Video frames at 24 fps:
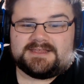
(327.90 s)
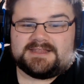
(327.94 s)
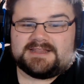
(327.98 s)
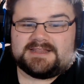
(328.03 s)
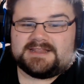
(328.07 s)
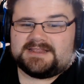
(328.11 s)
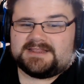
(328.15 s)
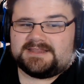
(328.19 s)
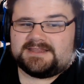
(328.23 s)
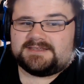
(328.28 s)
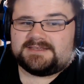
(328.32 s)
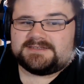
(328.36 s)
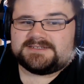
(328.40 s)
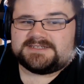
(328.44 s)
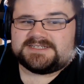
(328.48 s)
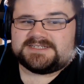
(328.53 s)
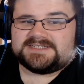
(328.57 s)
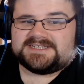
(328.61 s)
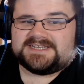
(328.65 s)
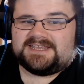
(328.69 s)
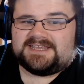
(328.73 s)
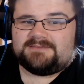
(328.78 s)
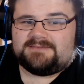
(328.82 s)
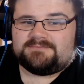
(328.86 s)
There's
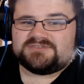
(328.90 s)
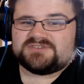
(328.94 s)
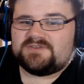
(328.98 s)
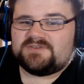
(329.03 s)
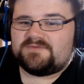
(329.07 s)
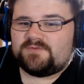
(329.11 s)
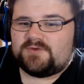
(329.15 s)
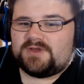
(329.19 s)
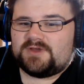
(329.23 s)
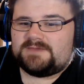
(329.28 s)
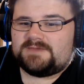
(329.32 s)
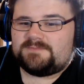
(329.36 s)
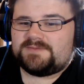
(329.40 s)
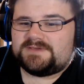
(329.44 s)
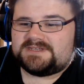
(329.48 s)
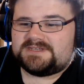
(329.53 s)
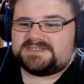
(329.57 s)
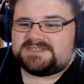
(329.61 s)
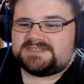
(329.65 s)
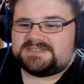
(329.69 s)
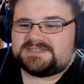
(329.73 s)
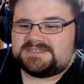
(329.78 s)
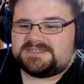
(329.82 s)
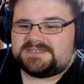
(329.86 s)
teams of
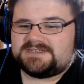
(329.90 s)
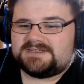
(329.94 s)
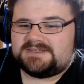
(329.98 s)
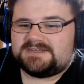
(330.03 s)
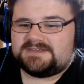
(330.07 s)
rapists.